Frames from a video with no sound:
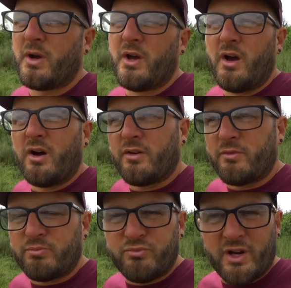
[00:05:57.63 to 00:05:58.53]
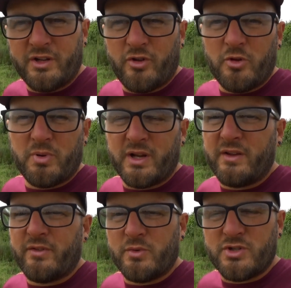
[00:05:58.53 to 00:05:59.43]
I really do
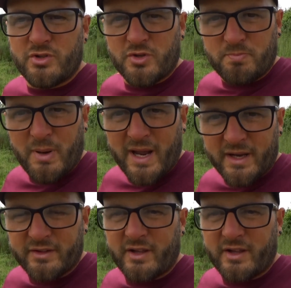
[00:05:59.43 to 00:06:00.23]
believe that we should just pack